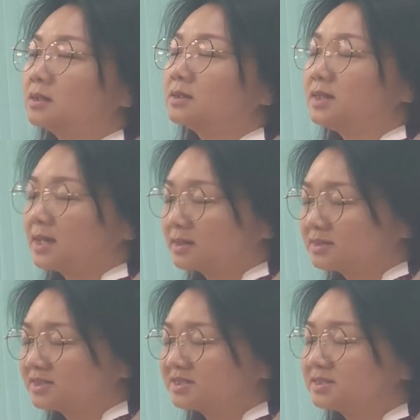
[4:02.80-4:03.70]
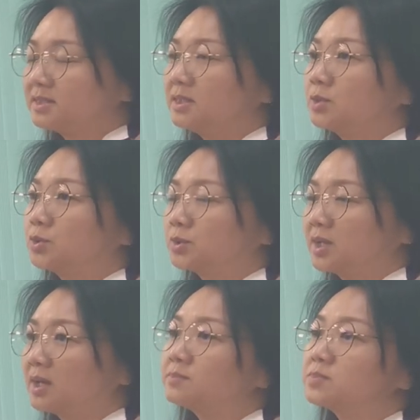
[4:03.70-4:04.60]
Yes, it could
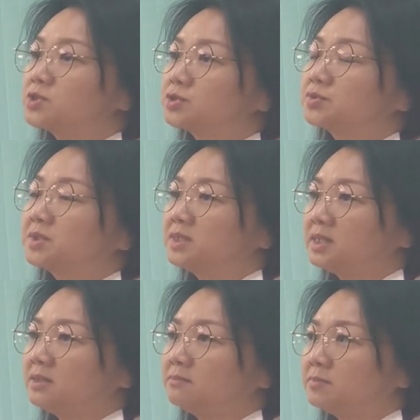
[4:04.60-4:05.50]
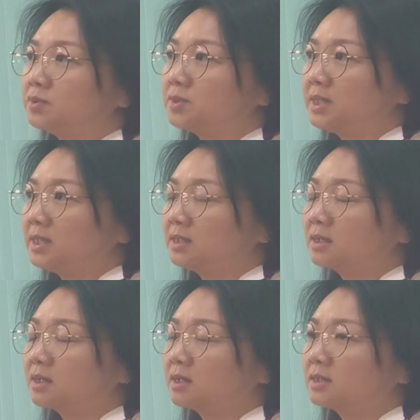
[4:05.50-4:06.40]
help children in building
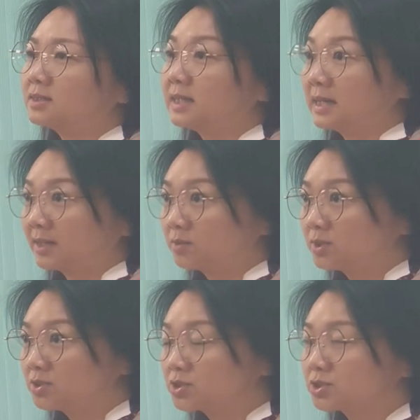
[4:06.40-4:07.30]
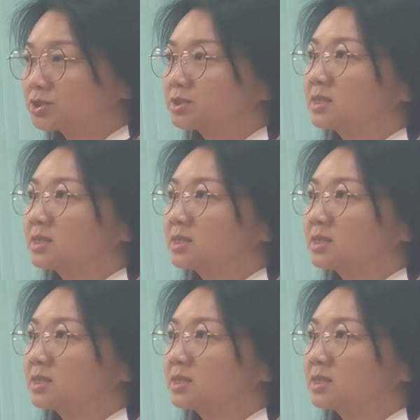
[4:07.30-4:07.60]
their language,